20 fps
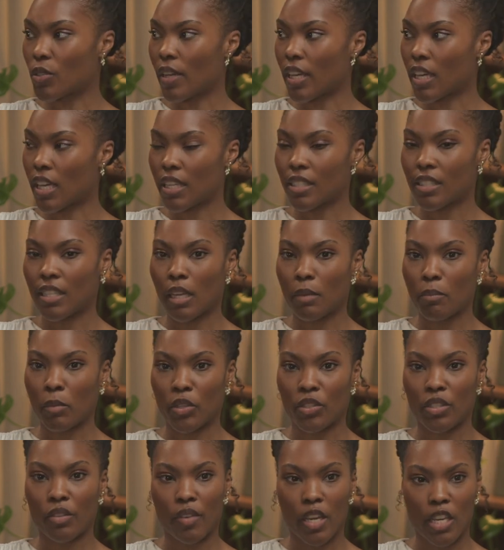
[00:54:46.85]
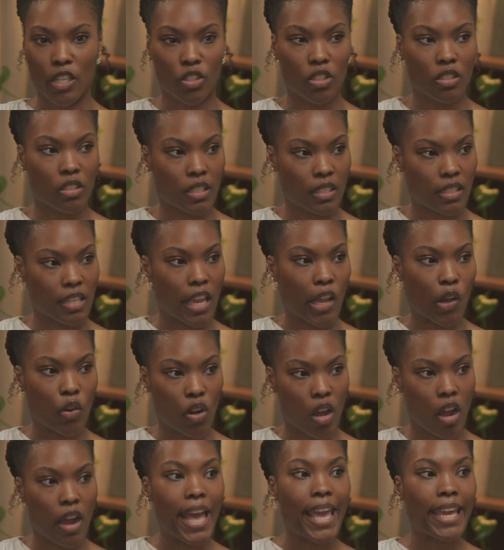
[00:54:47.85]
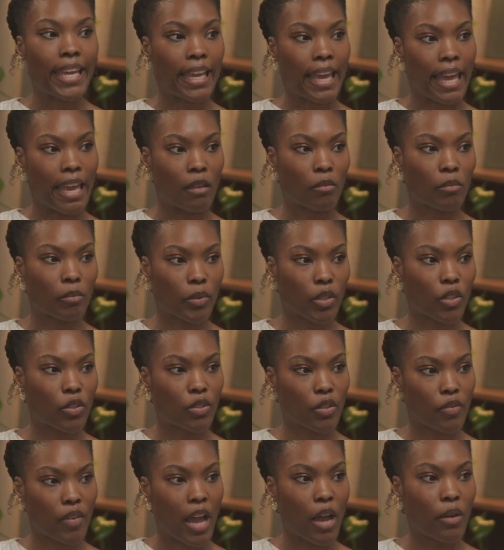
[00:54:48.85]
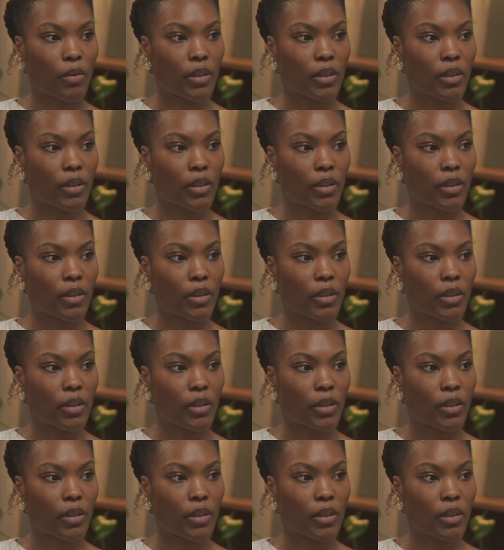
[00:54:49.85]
So I guess that motivation to stay on our A game because of how